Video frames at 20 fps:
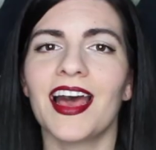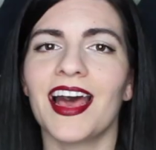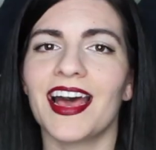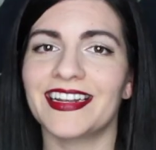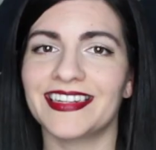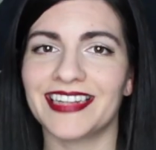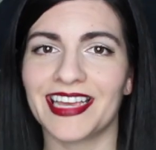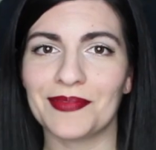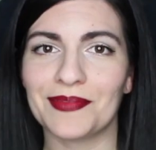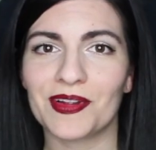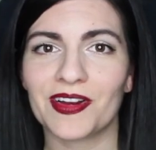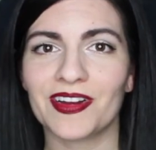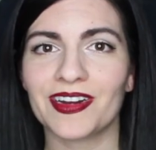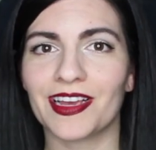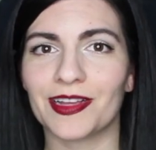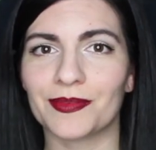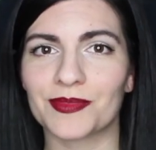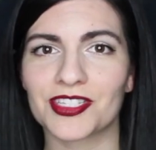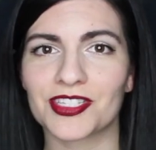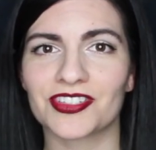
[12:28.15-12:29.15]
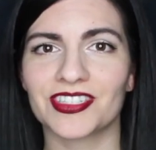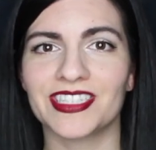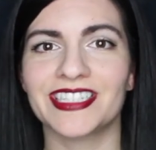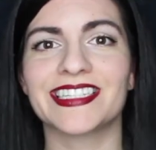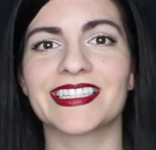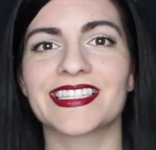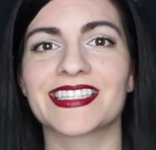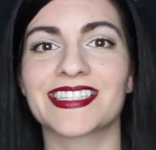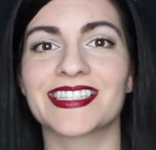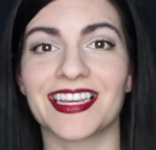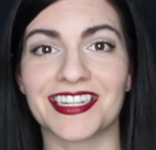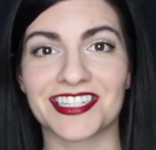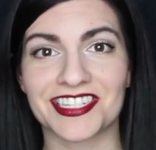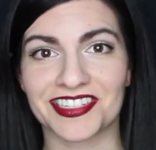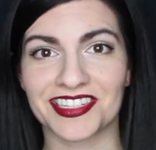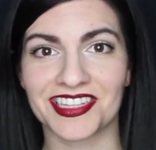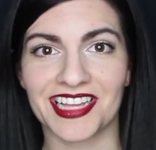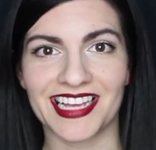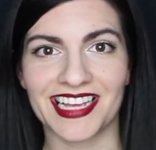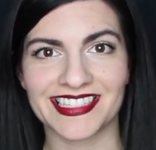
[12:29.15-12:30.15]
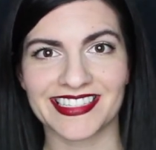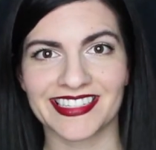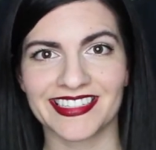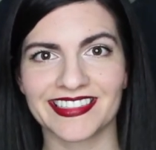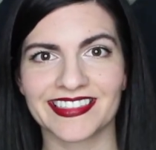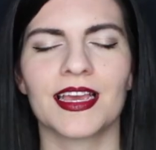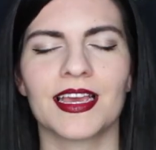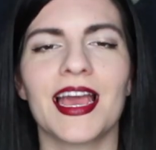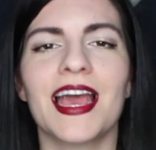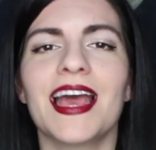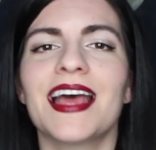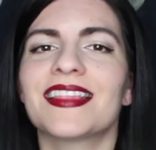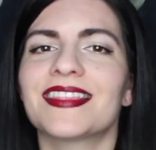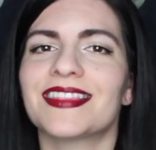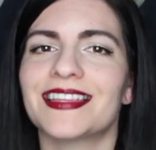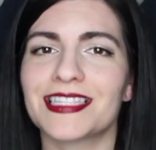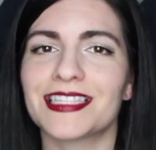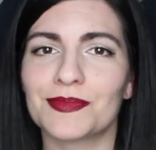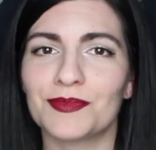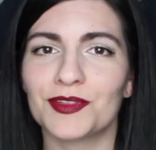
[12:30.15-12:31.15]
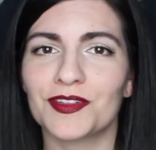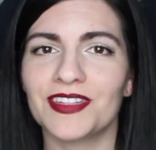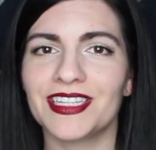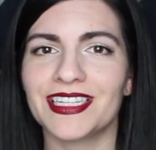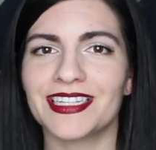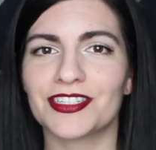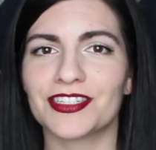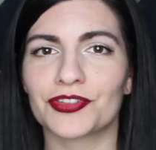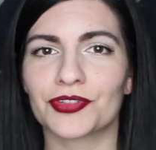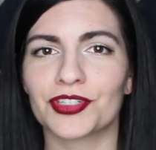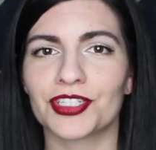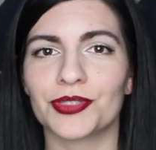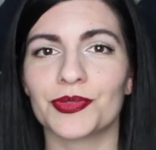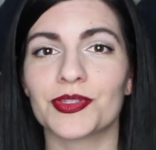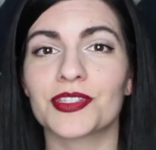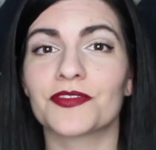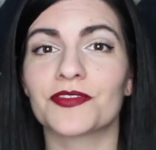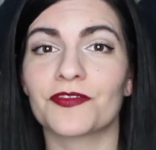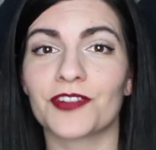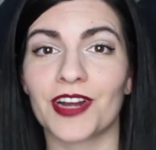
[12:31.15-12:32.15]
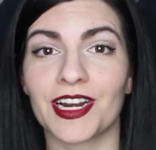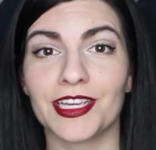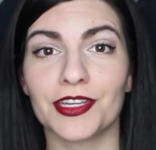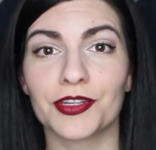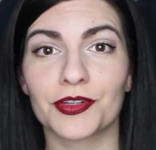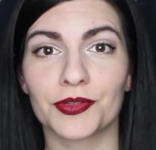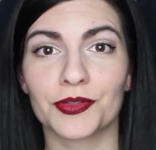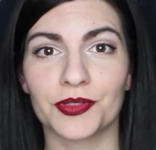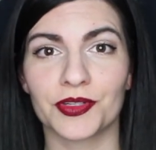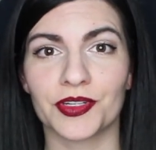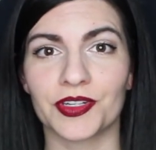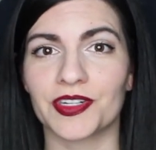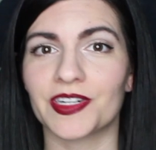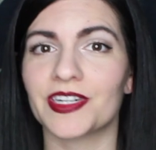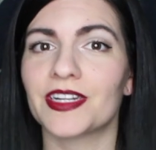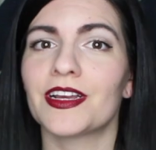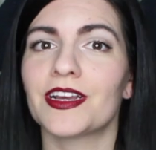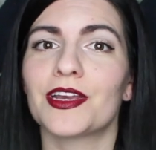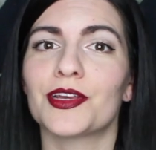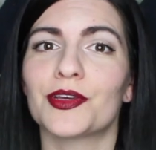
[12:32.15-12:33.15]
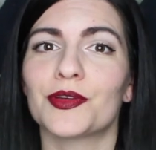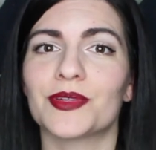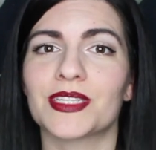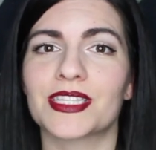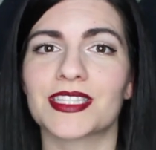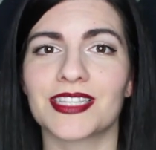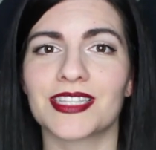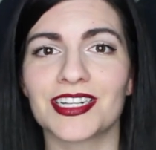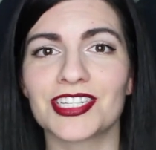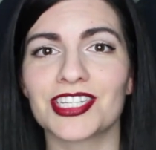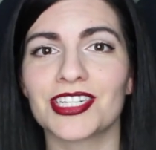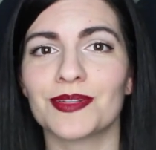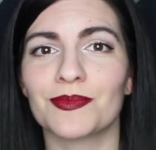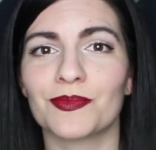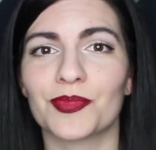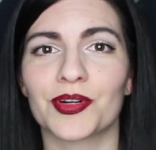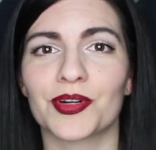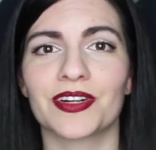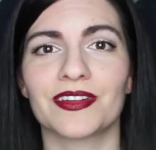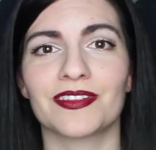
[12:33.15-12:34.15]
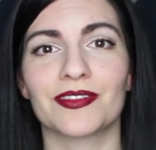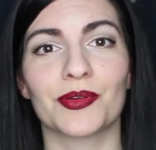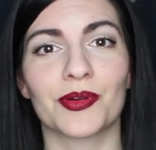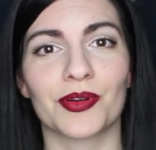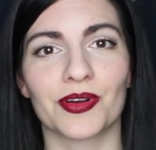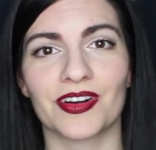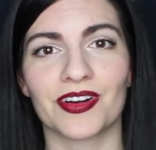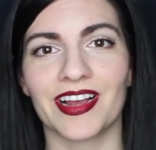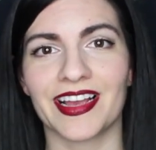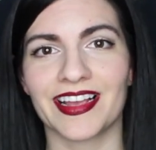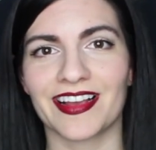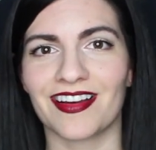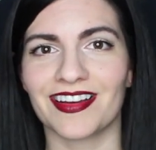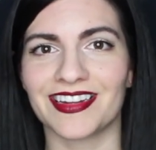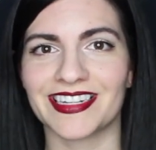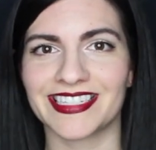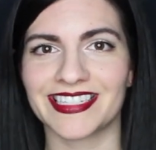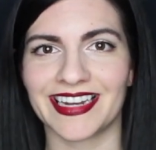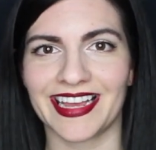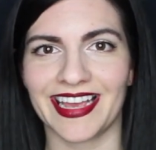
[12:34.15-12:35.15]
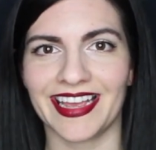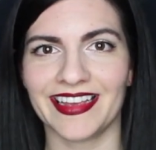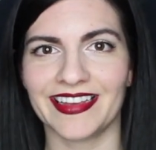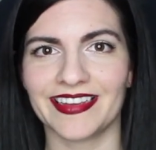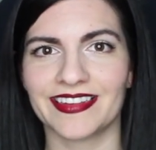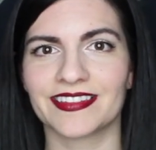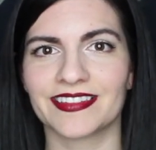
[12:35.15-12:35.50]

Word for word: A Nightmare on Elm Street is such a classic. This movie introduced Freddy Krueger, who is such an important horror icon today.